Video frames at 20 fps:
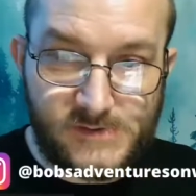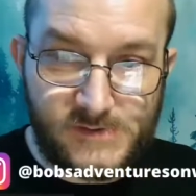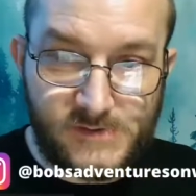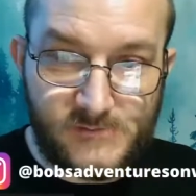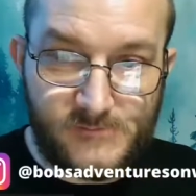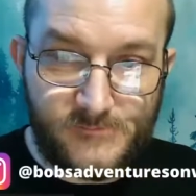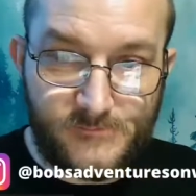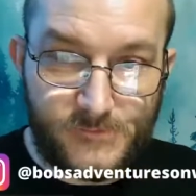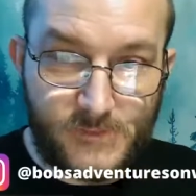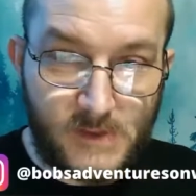
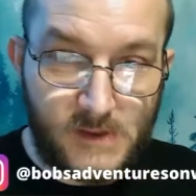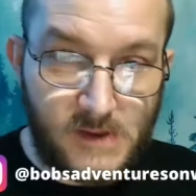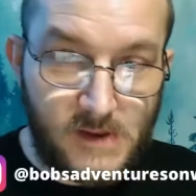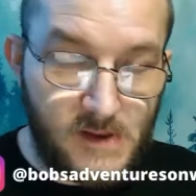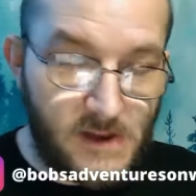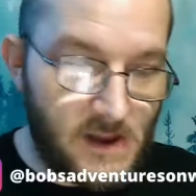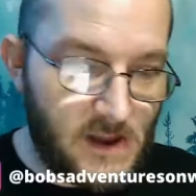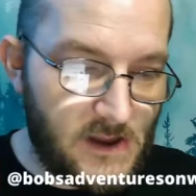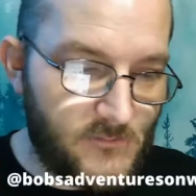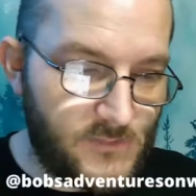So
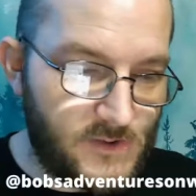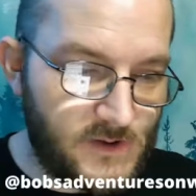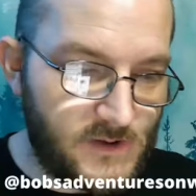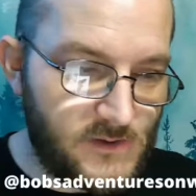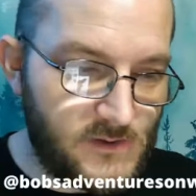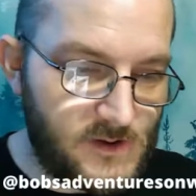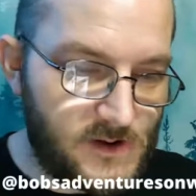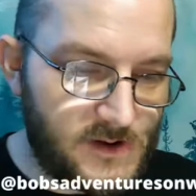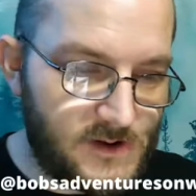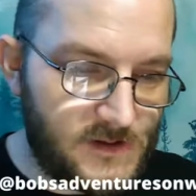I'm gonna
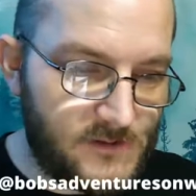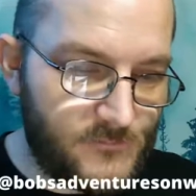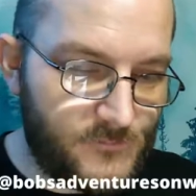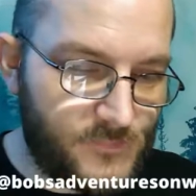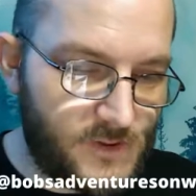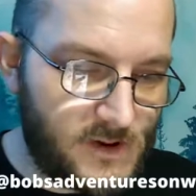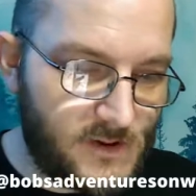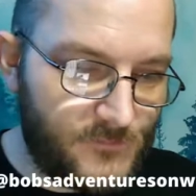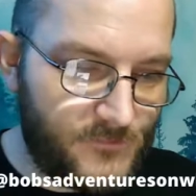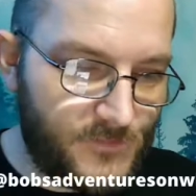go ahead and
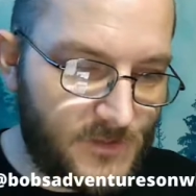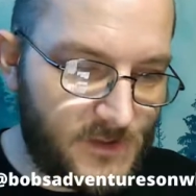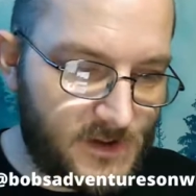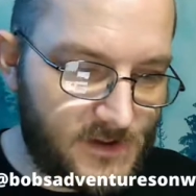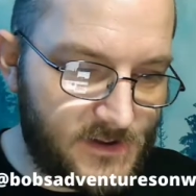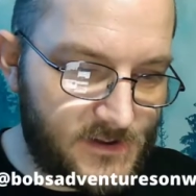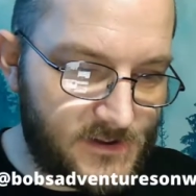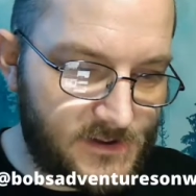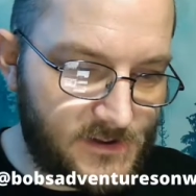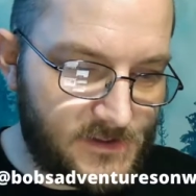pop that
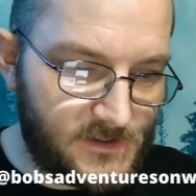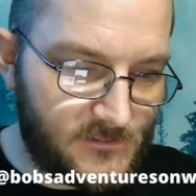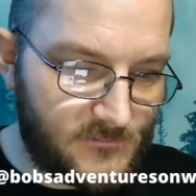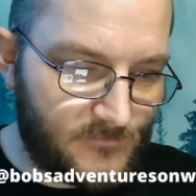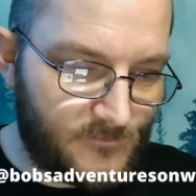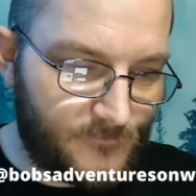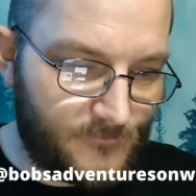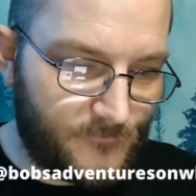in here.